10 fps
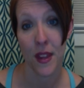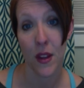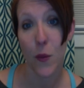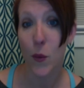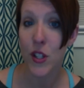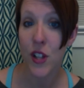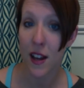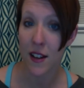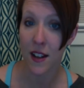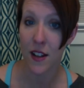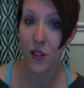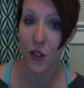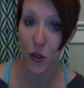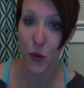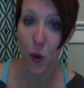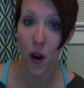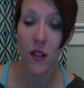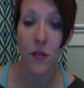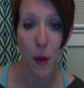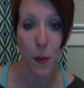Which candidate do you want
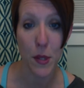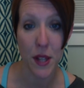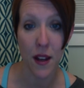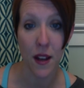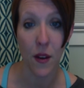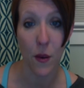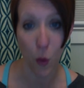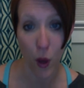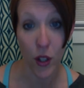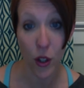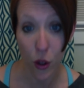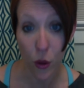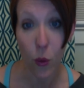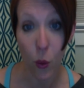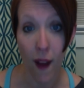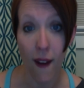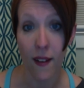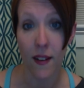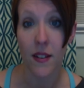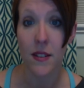representing what you
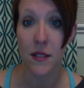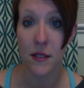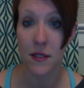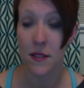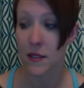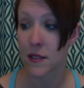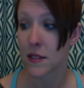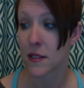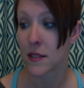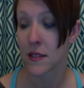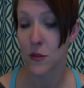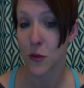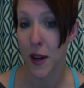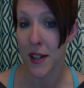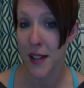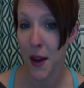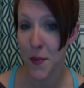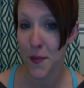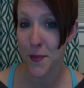like? Write it down.